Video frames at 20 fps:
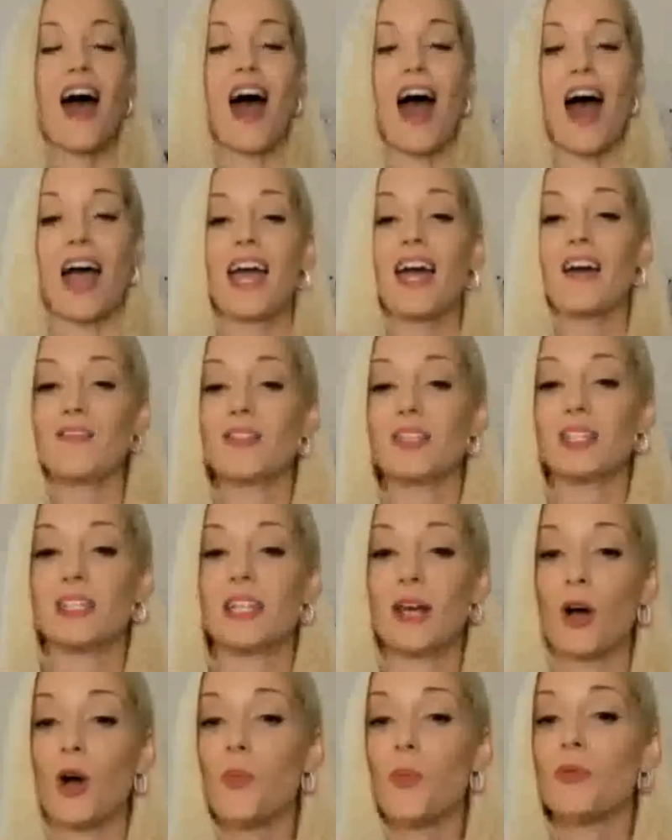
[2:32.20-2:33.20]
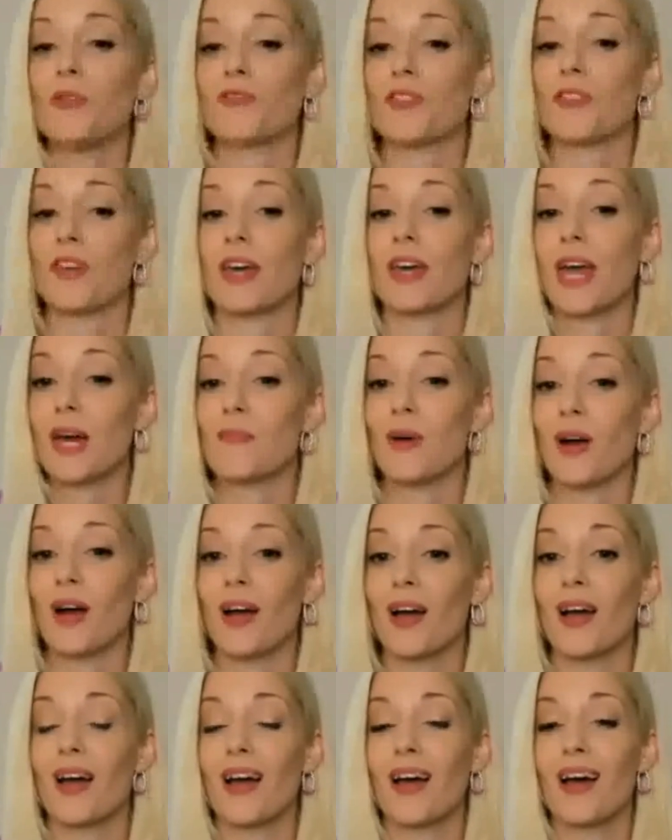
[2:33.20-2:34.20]
I have to stay open for the camera.
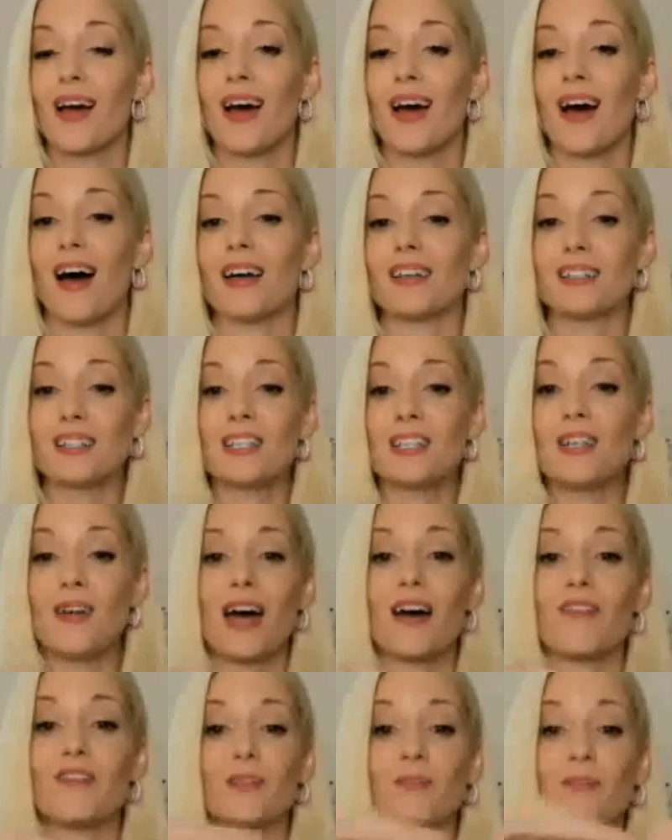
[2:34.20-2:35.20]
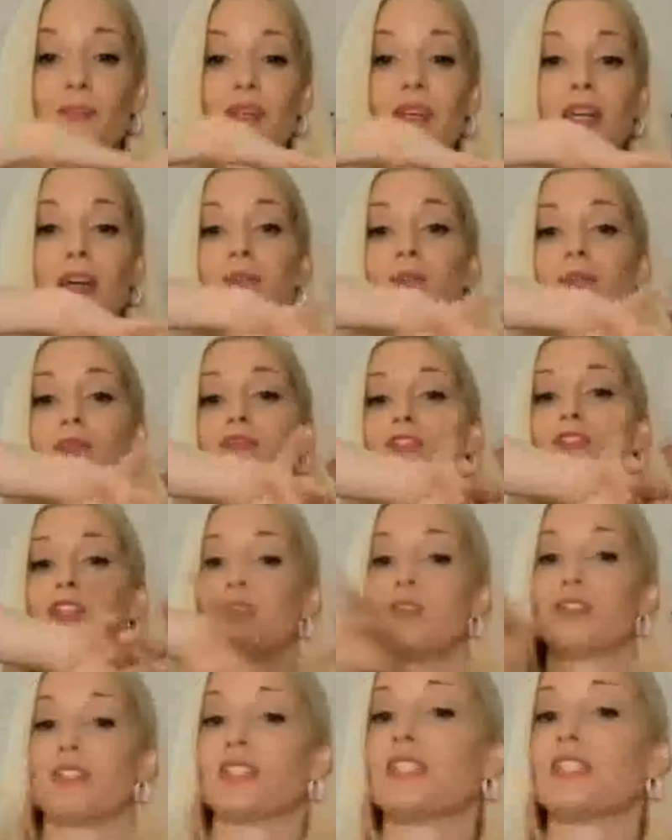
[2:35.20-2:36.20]
I still have to be able for
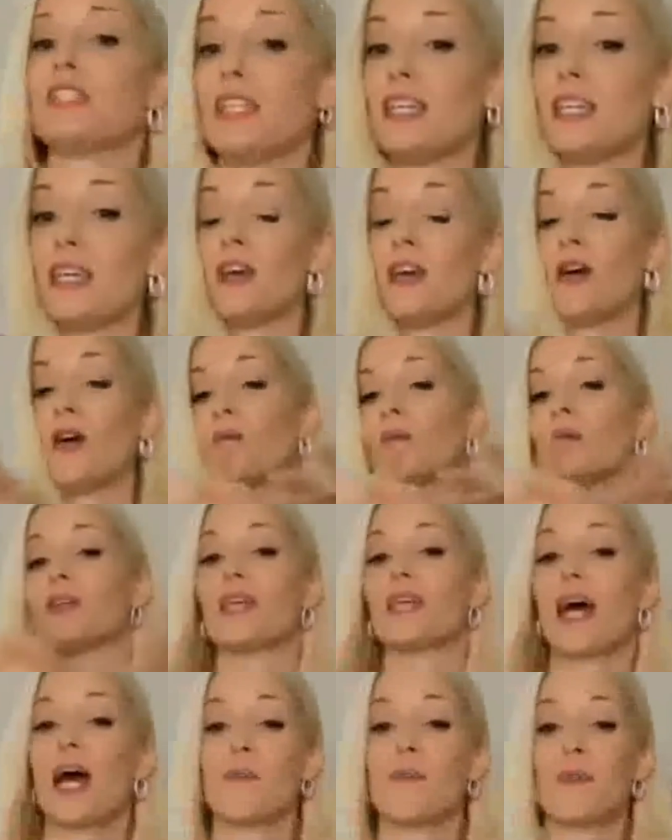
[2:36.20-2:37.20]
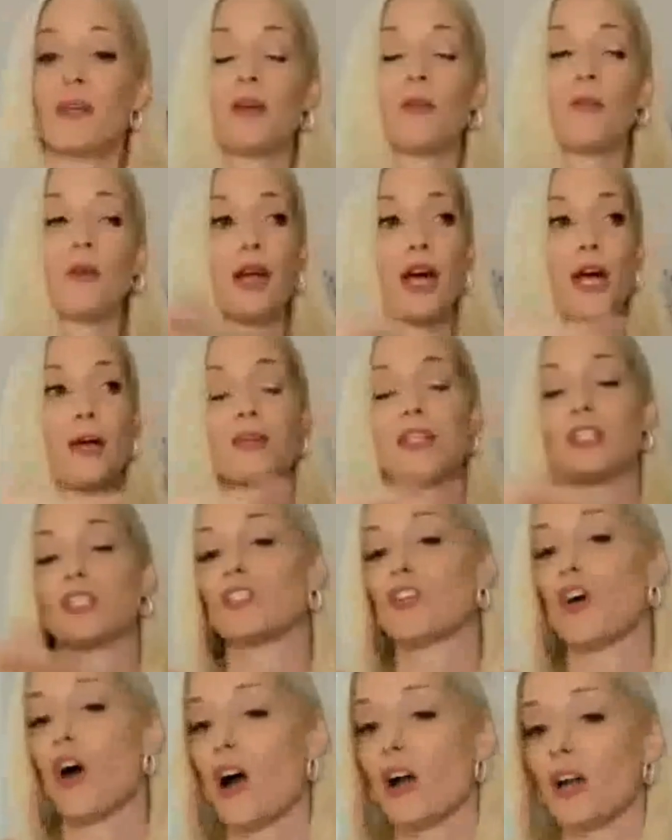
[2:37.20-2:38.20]
you to see what's happening when I'm in
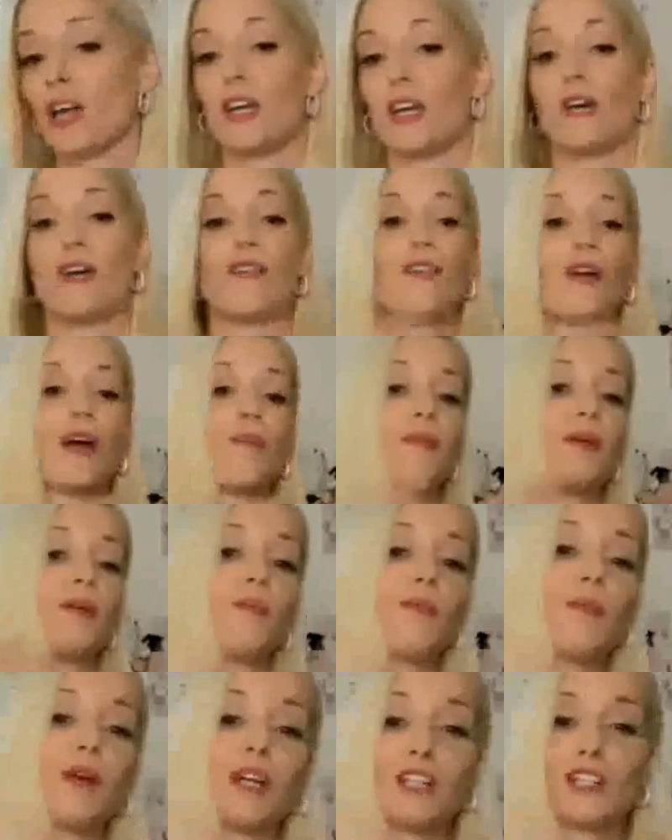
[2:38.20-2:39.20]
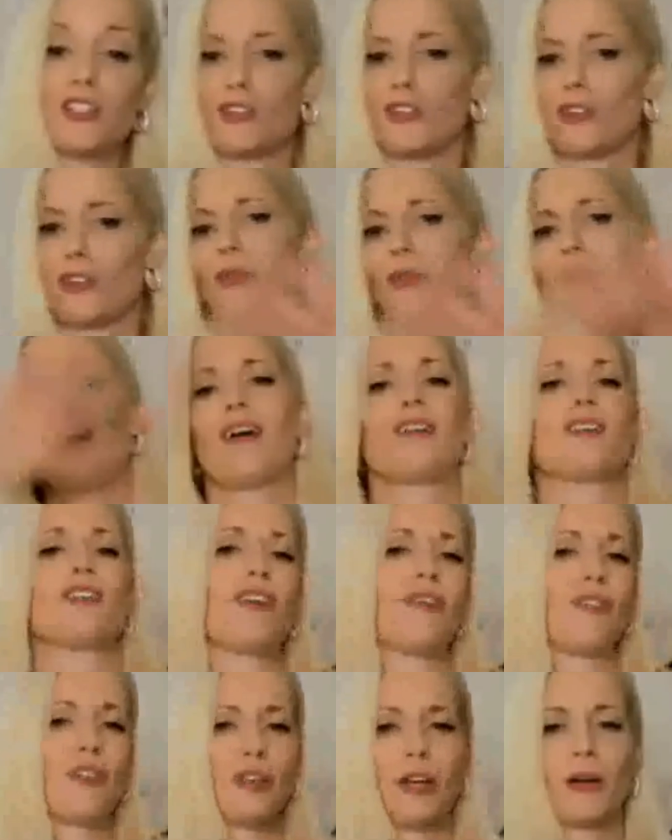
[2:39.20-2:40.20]
doggy or if I'm in mish or pile
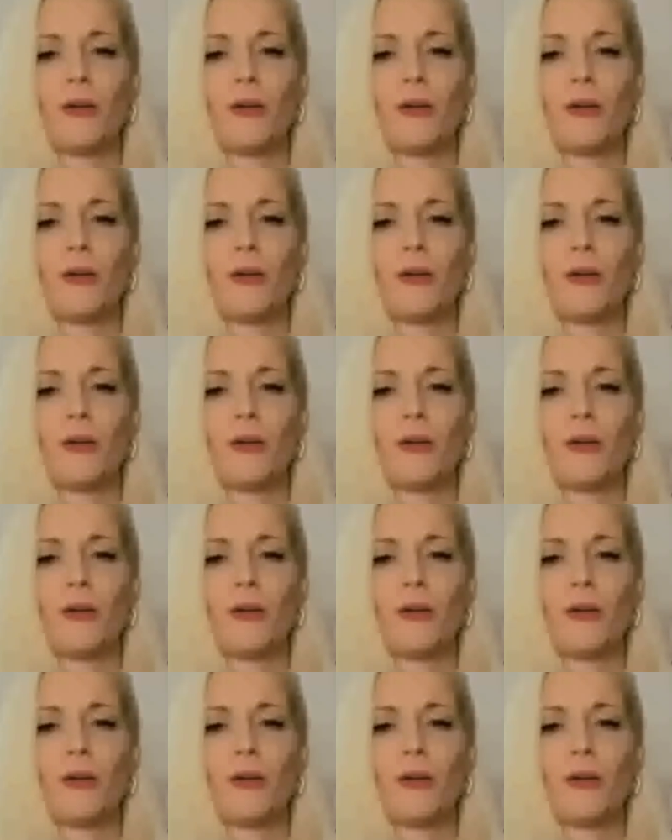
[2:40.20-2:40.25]
driver or like